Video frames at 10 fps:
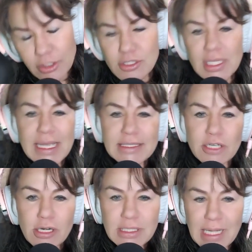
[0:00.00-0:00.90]
Usually I
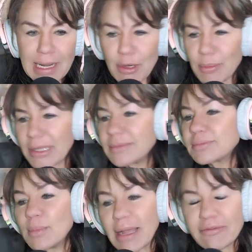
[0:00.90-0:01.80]
start a timer, but
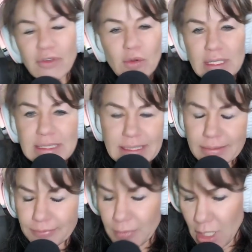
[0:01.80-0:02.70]
my phone
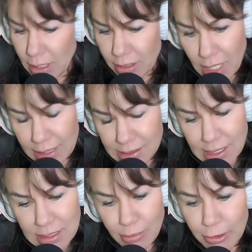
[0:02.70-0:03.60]
is not
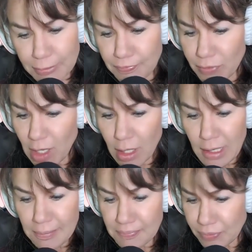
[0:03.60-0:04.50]
accessible.
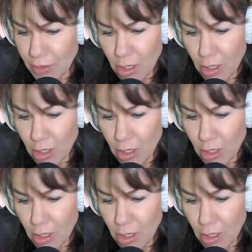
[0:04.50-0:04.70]
Okay.